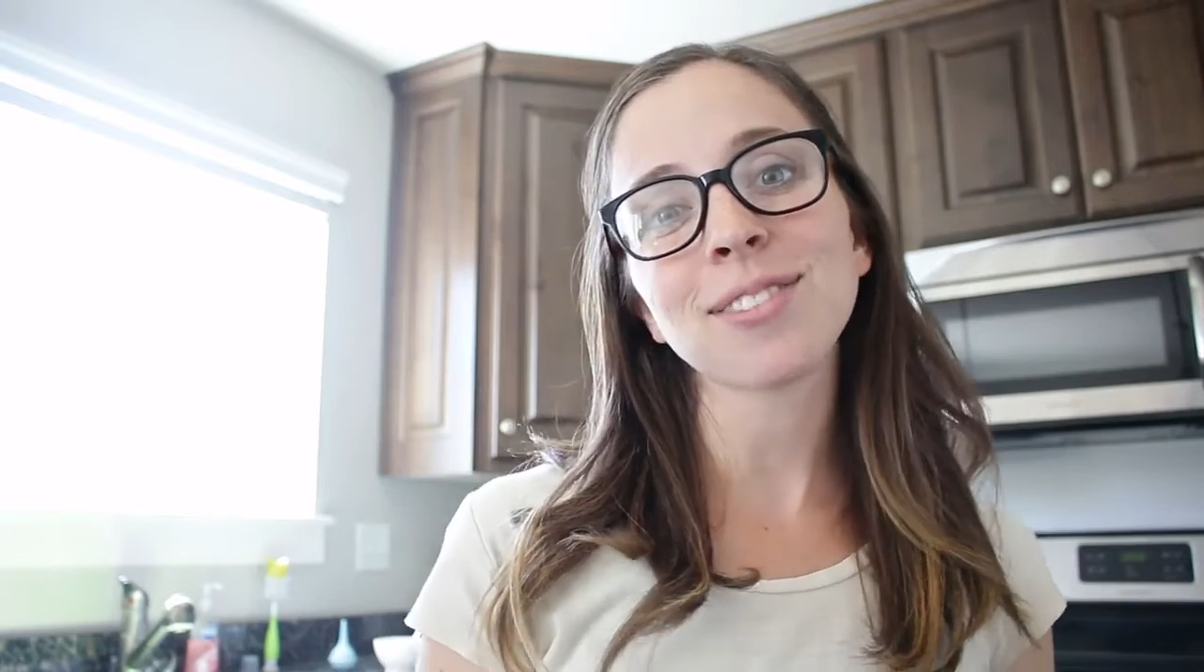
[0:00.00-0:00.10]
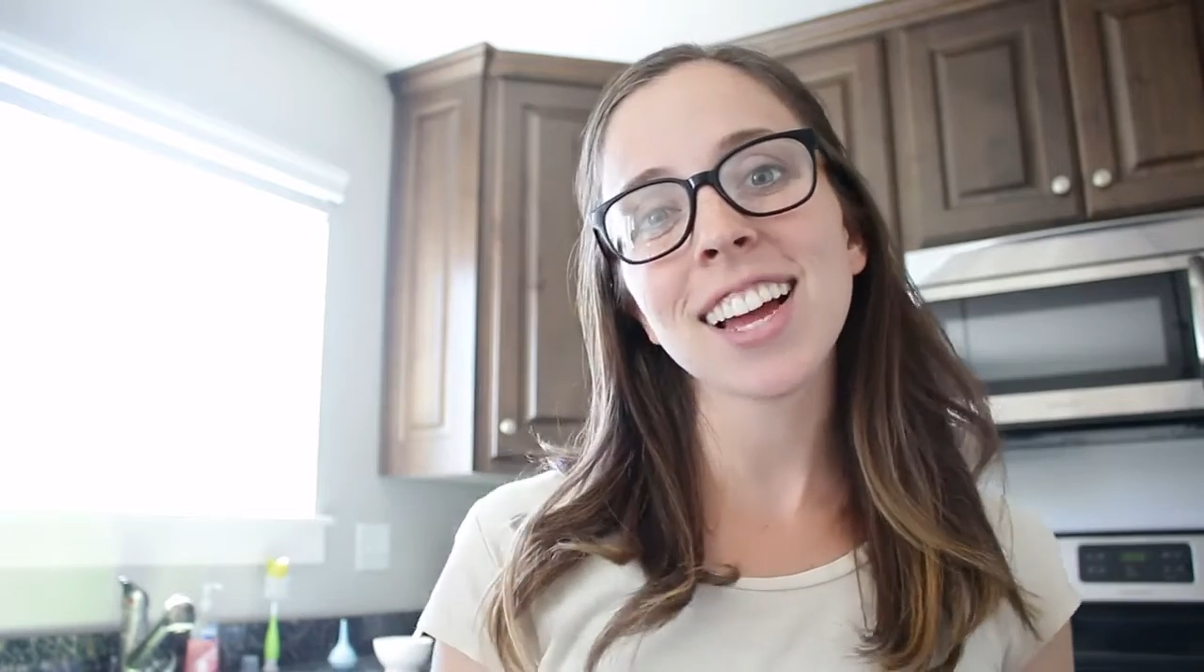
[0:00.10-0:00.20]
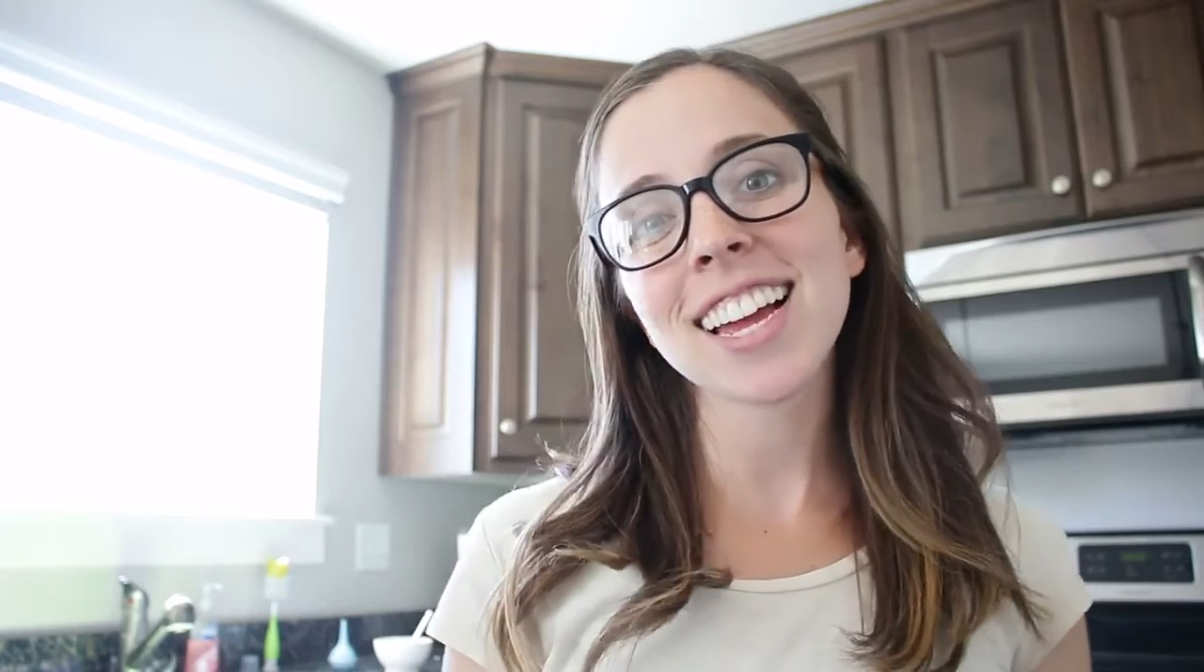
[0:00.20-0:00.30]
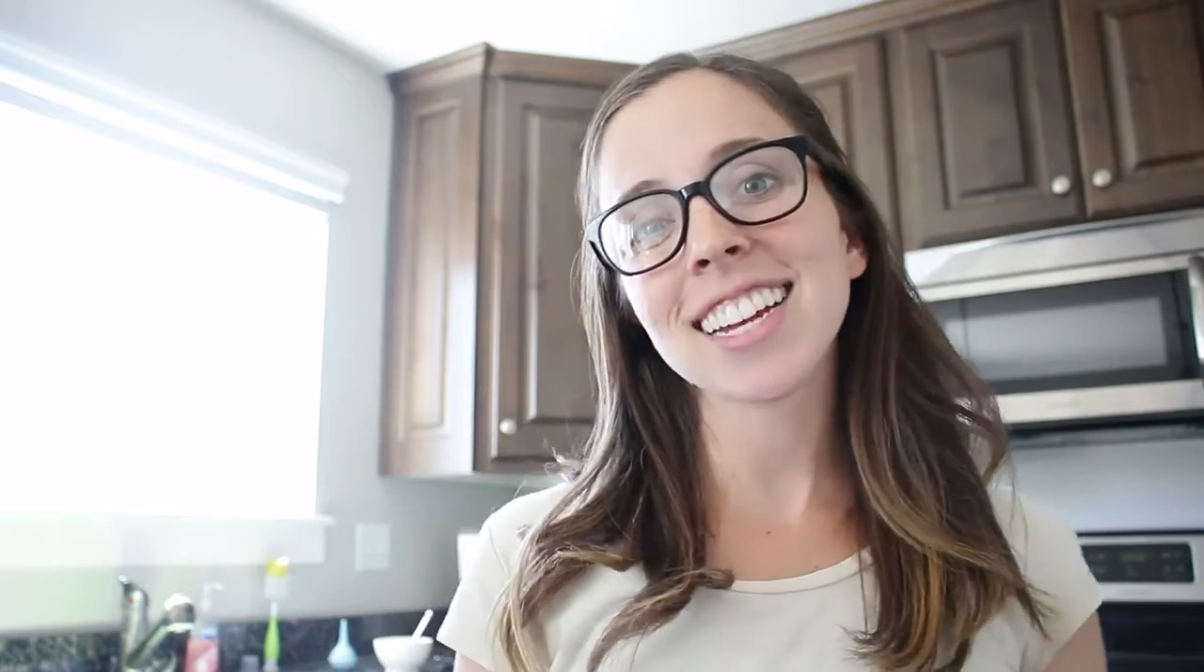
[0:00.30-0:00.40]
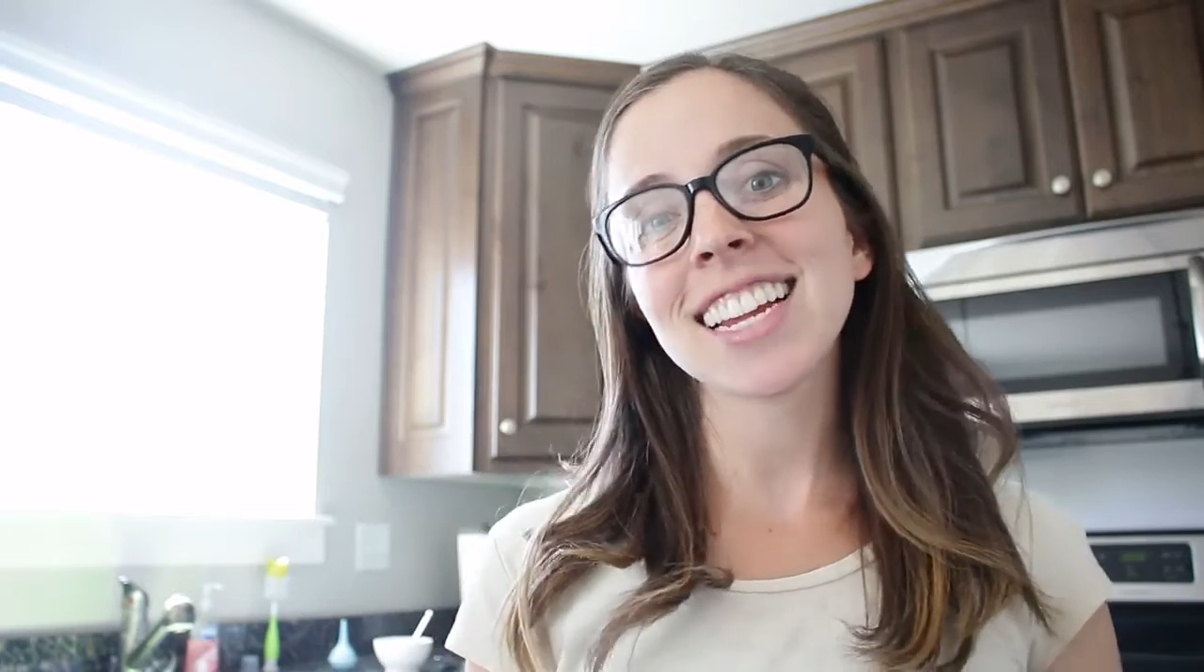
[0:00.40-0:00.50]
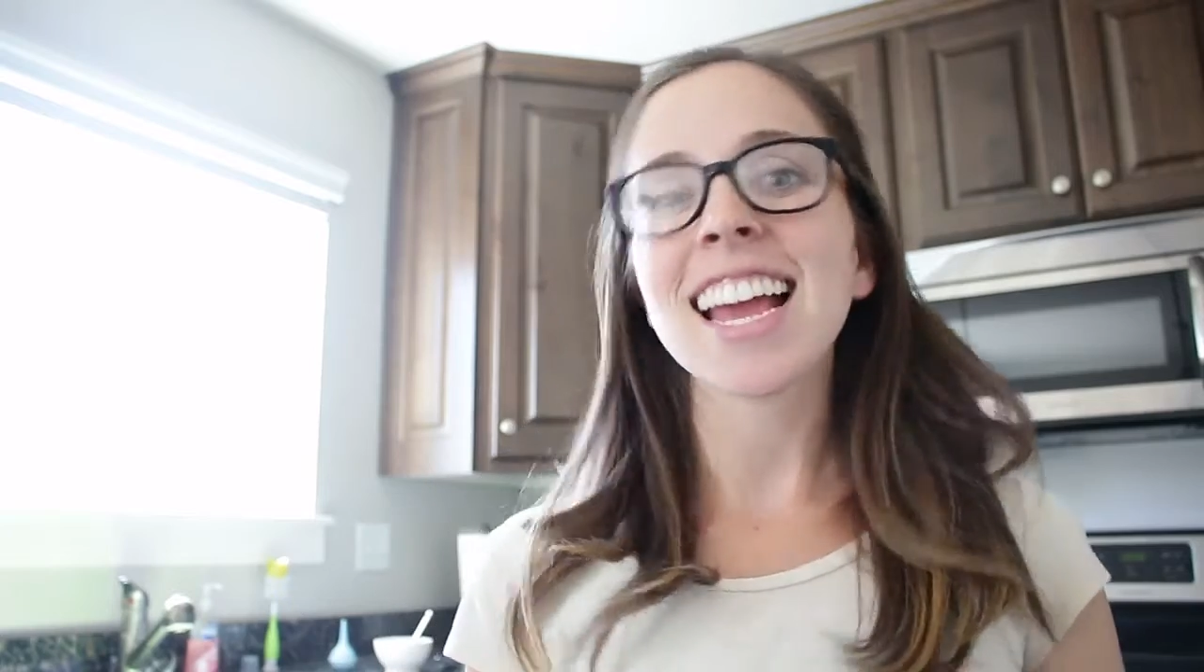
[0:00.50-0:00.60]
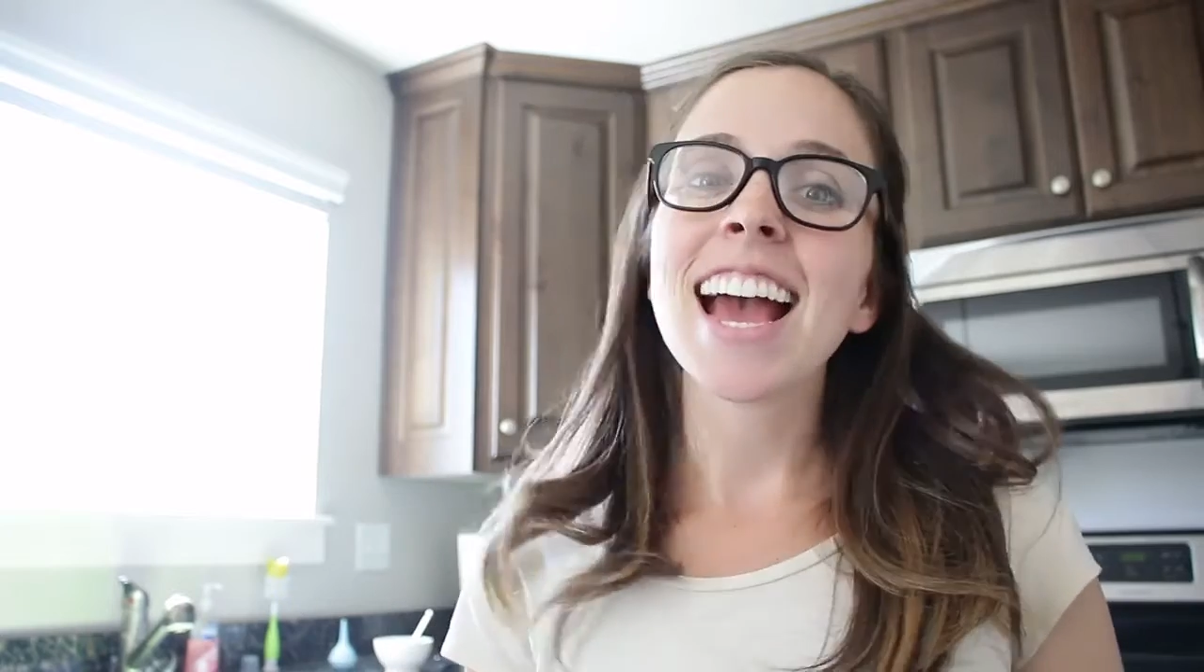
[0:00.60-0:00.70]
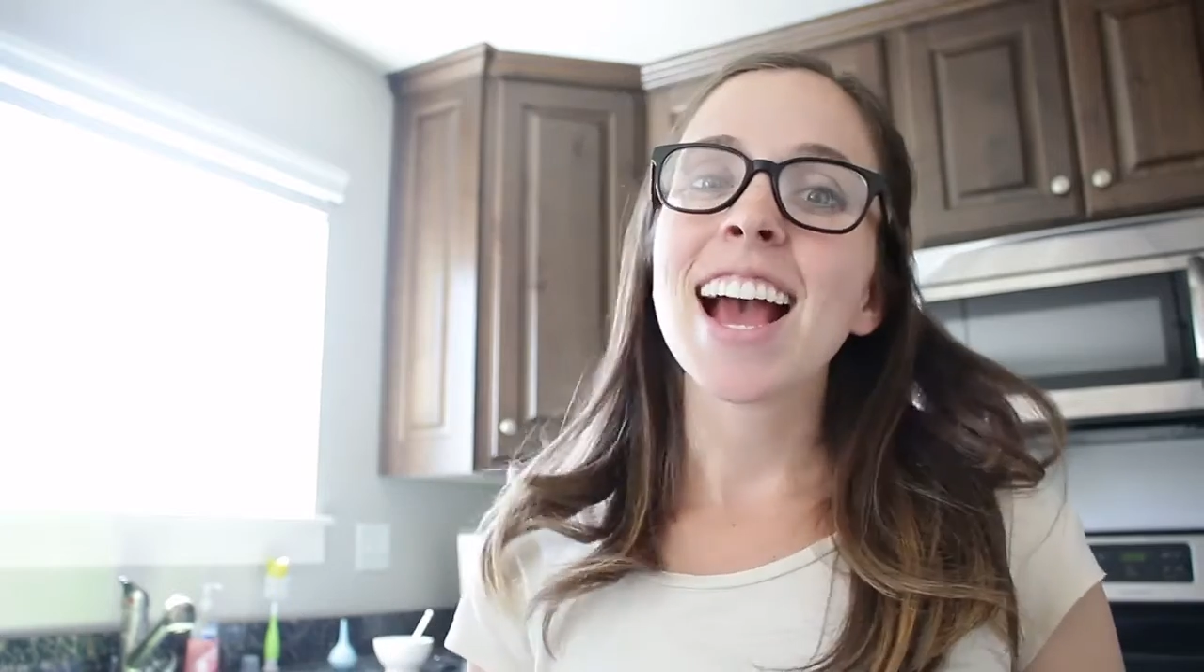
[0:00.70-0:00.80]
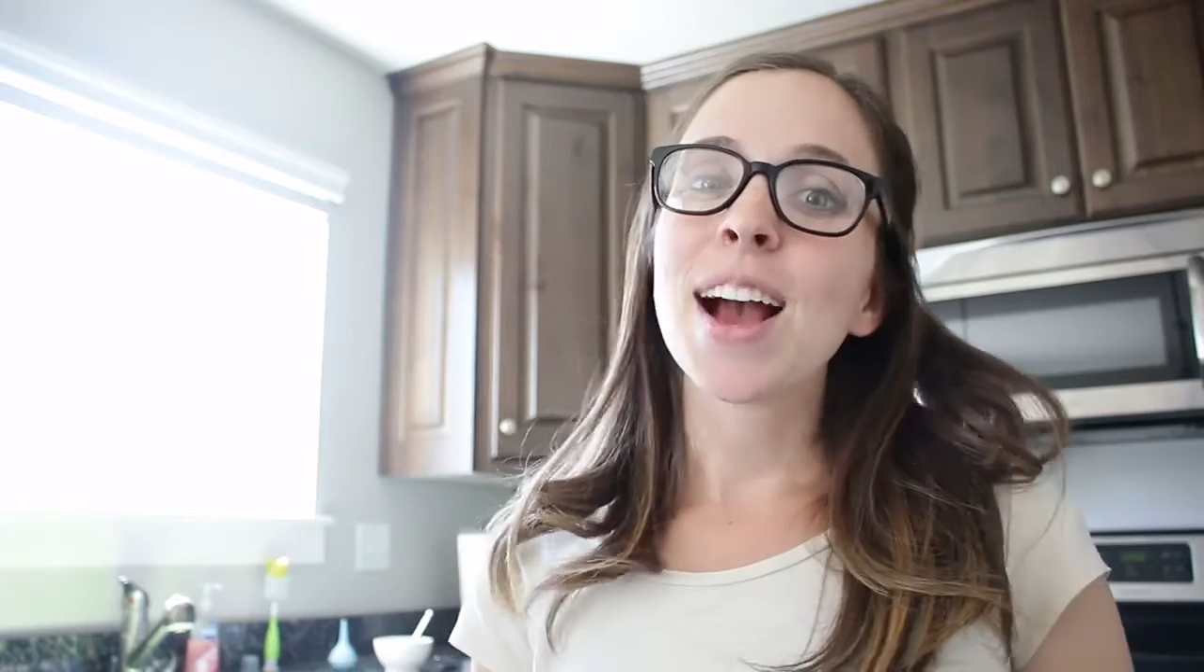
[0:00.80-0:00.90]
fun.